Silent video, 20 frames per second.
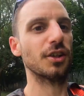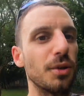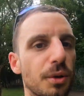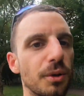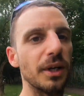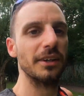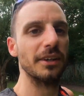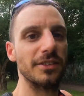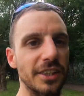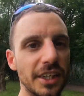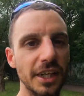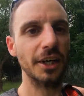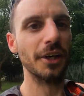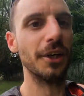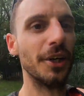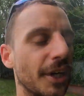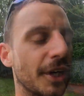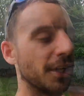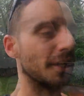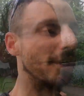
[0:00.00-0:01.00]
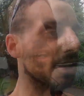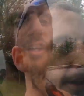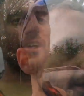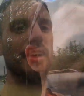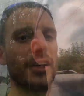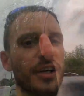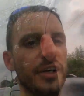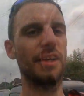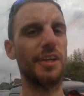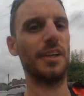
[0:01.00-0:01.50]
a cool down to go.
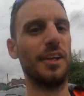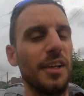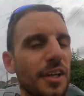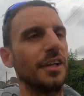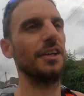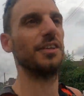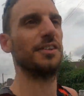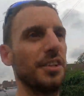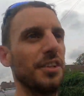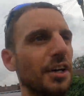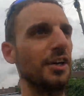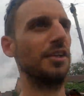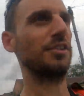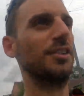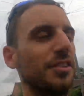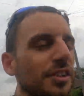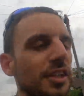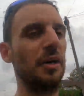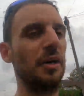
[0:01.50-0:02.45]
So just